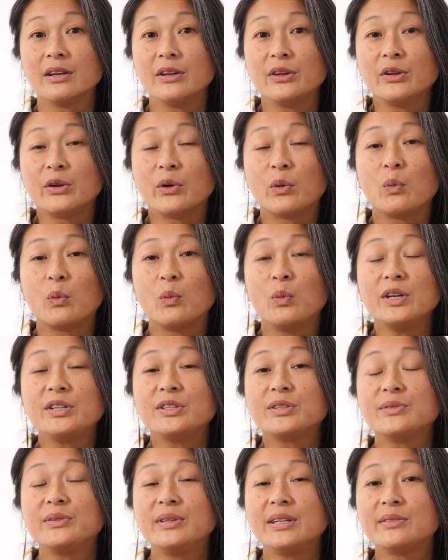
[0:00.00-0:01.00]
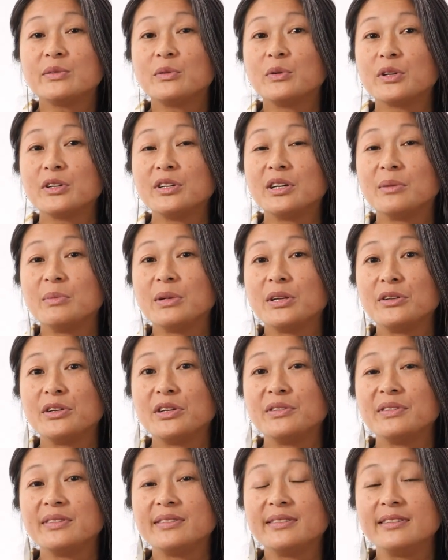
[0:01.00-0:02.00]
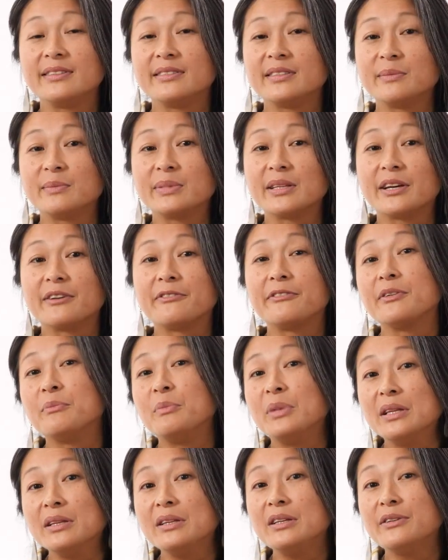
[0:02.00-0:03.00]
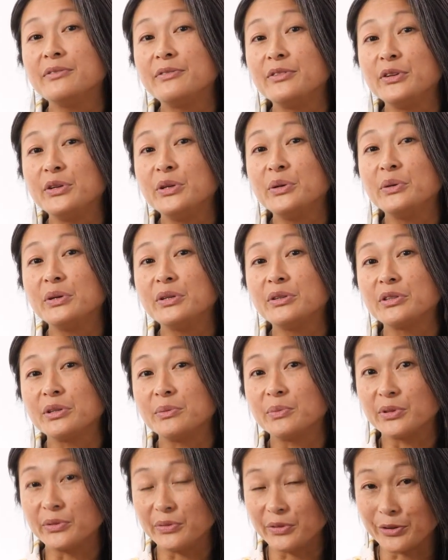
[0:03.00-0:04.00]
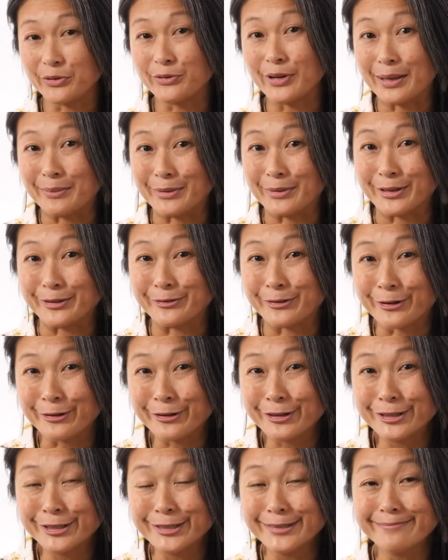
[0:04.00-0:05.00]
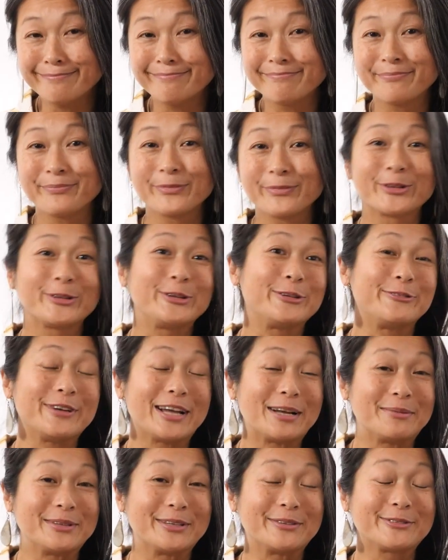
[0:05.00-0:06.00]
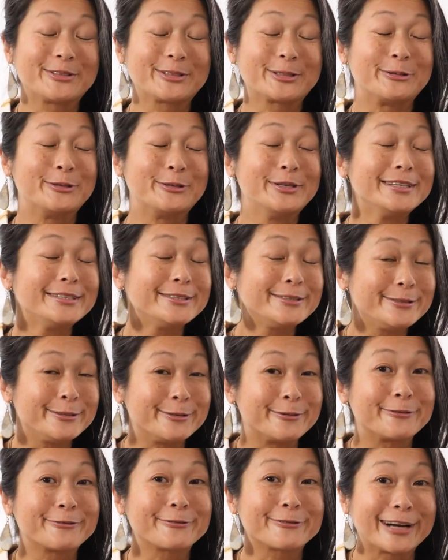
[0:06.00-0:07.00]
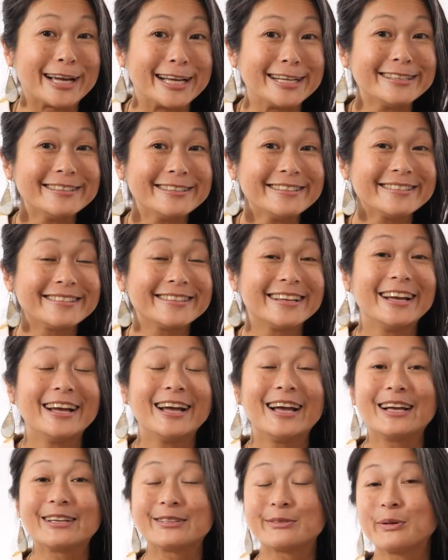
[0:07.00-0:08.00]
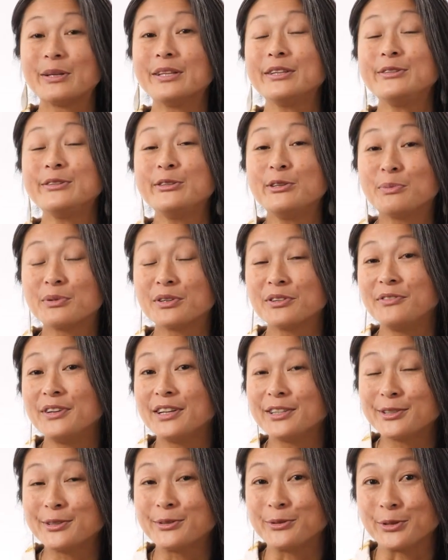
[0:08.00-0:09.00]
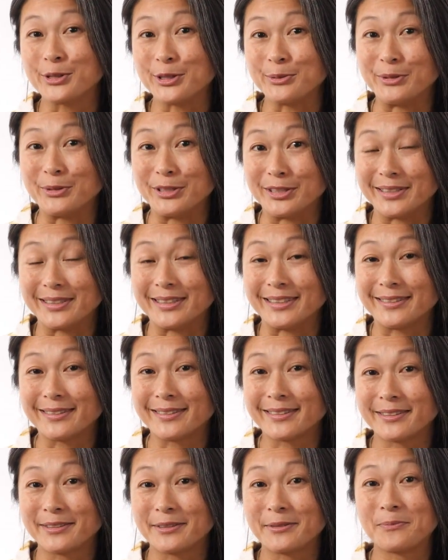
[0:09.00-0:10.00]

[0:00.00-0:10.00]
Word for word: you know, which of these autonomic nervous systems are familiar for you in terms of your family of origin, your family of choice, your friends, as well as your professional communities?